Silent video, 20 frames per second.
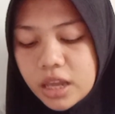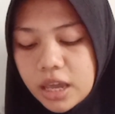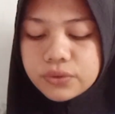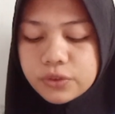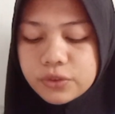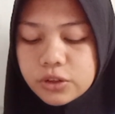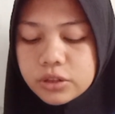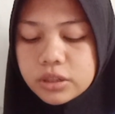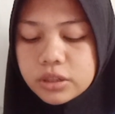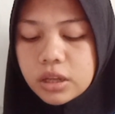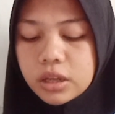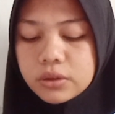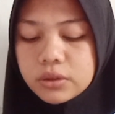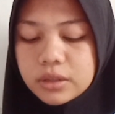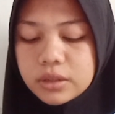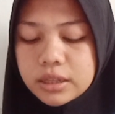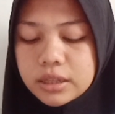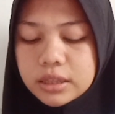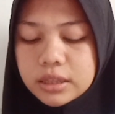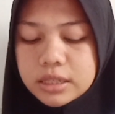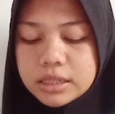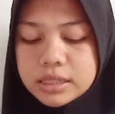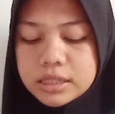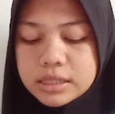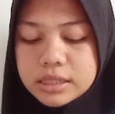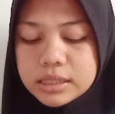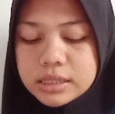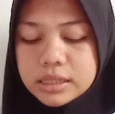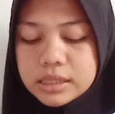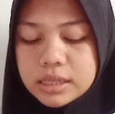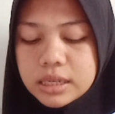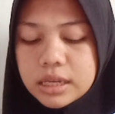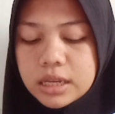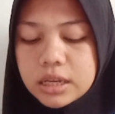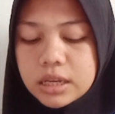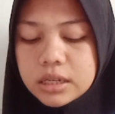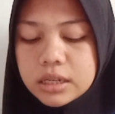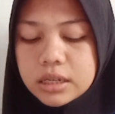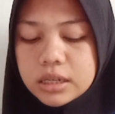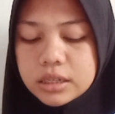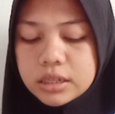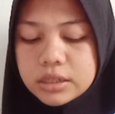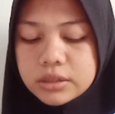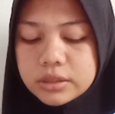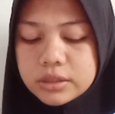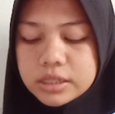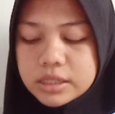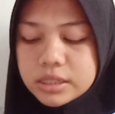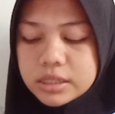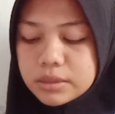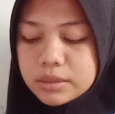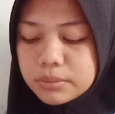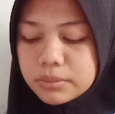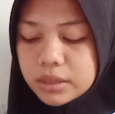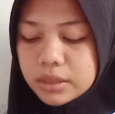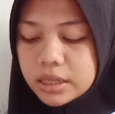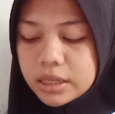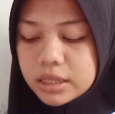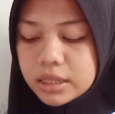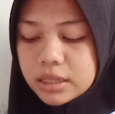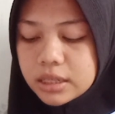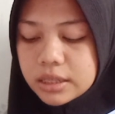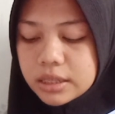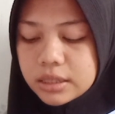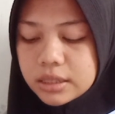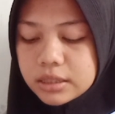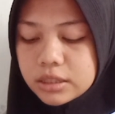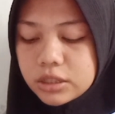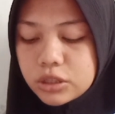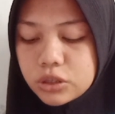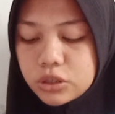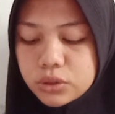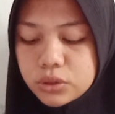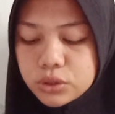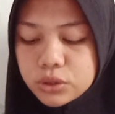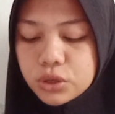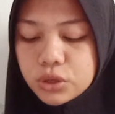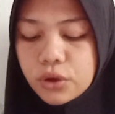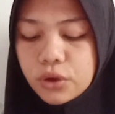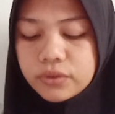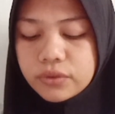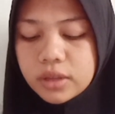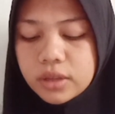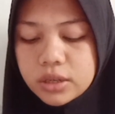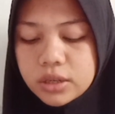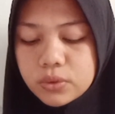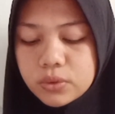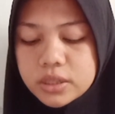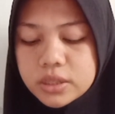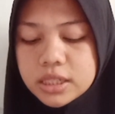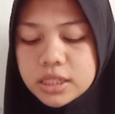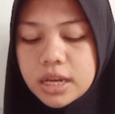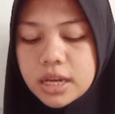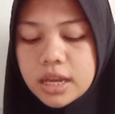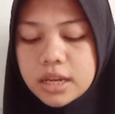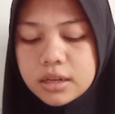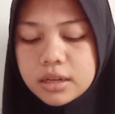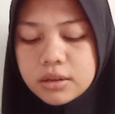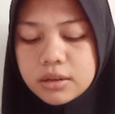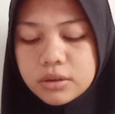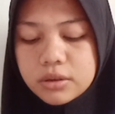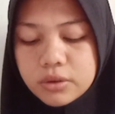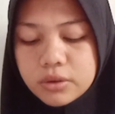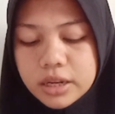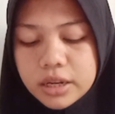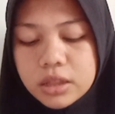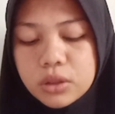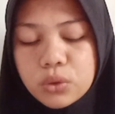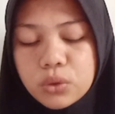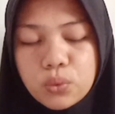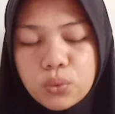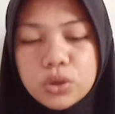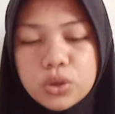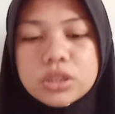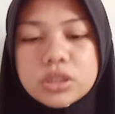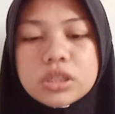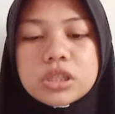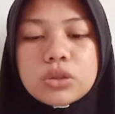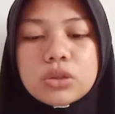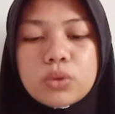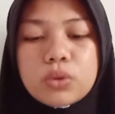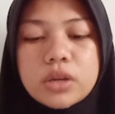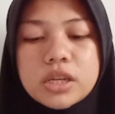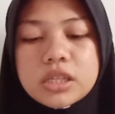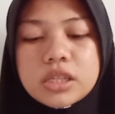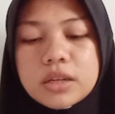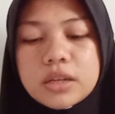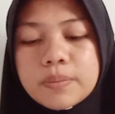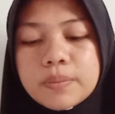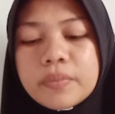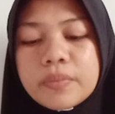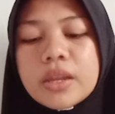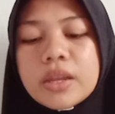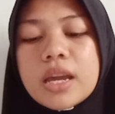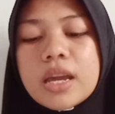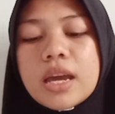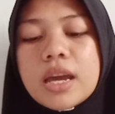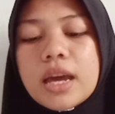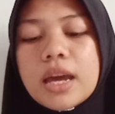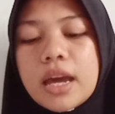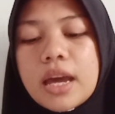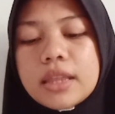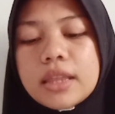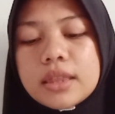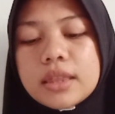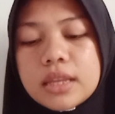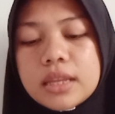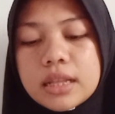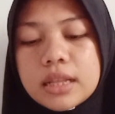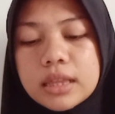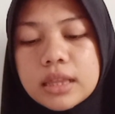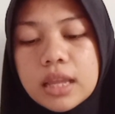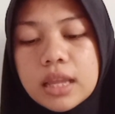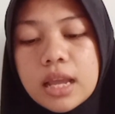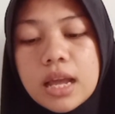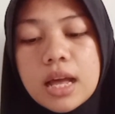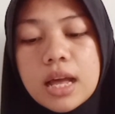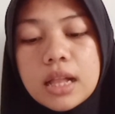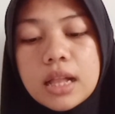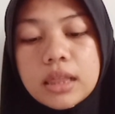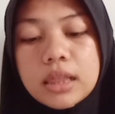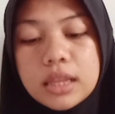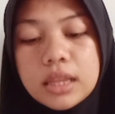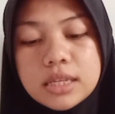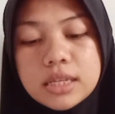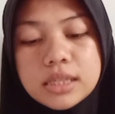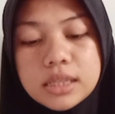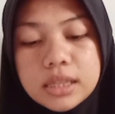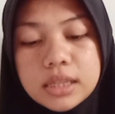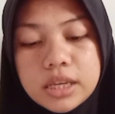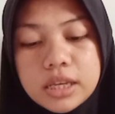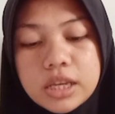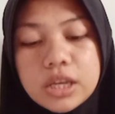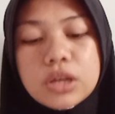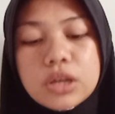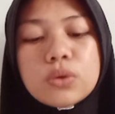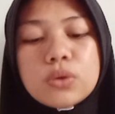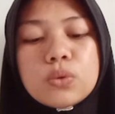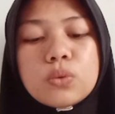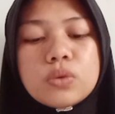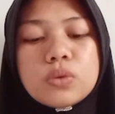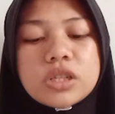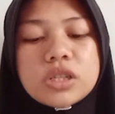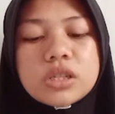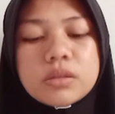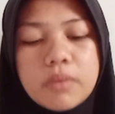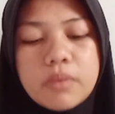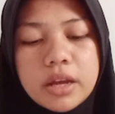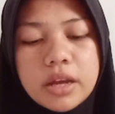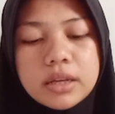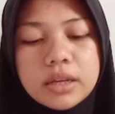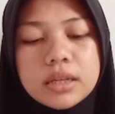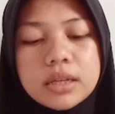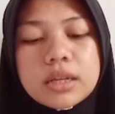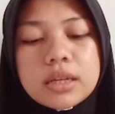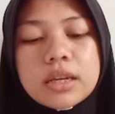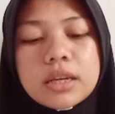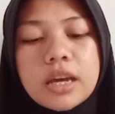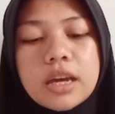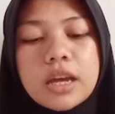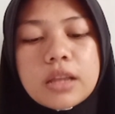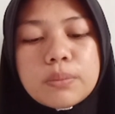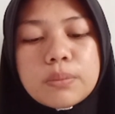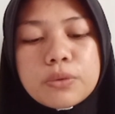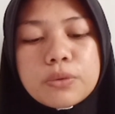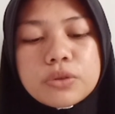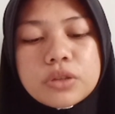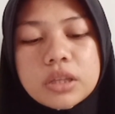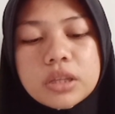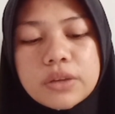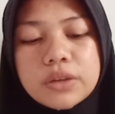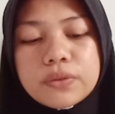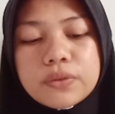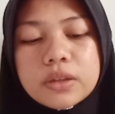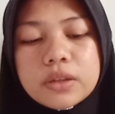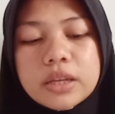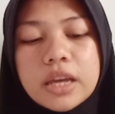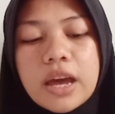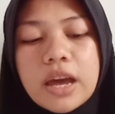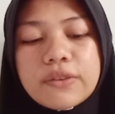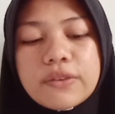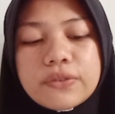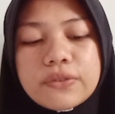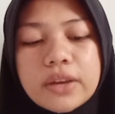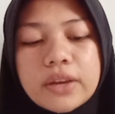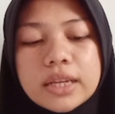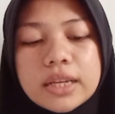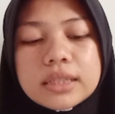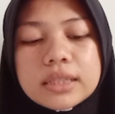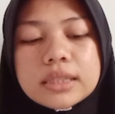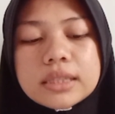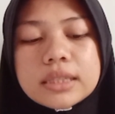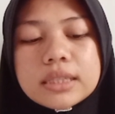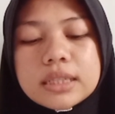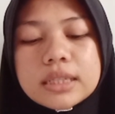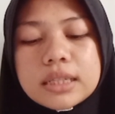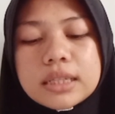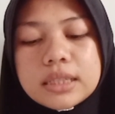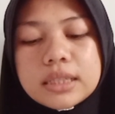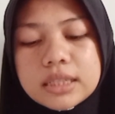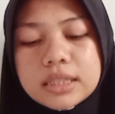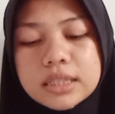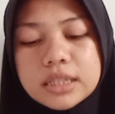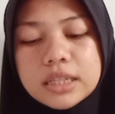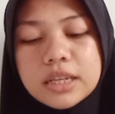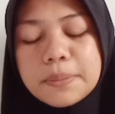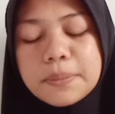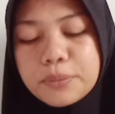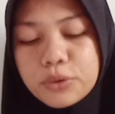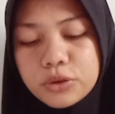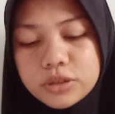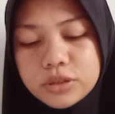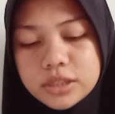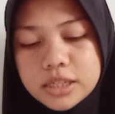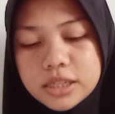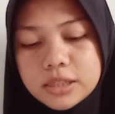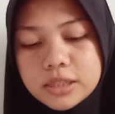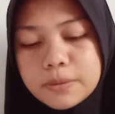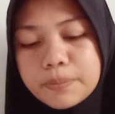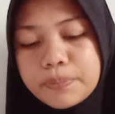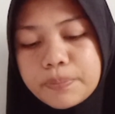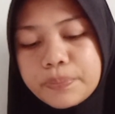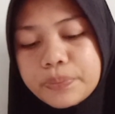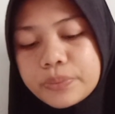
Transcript: The fourth, authenticity, resembling the use of language in real-world situation. And then lastly, washback can positively affect the learning process.